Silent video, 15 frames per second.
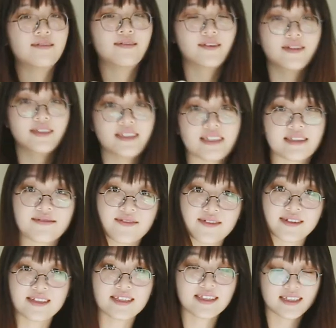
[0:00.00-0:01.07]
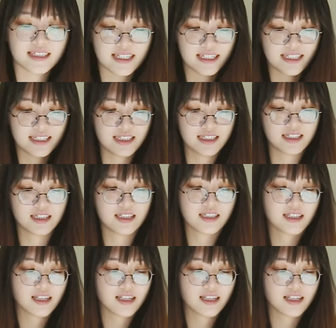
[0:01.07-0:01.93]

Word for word: first thing first is